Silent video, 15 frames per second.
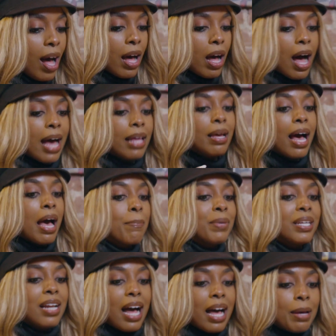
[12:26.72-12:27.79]
I
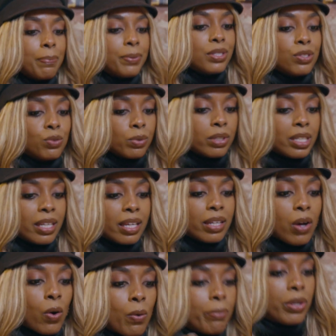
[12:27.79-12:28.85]
mean, I put turmeric in
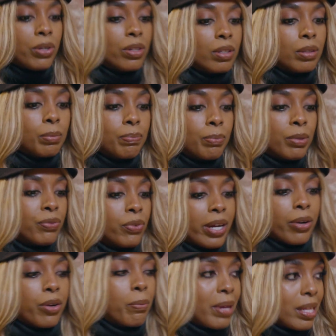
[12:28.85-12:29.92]
oat milk before I
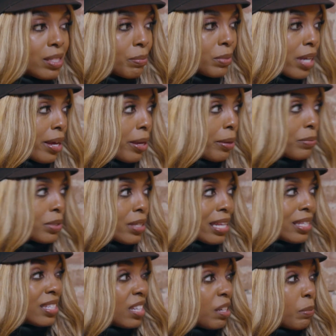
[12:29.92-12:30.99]
go to bed sometimes,
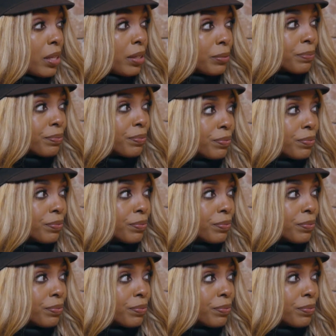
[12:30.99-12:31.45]
and cinnamon.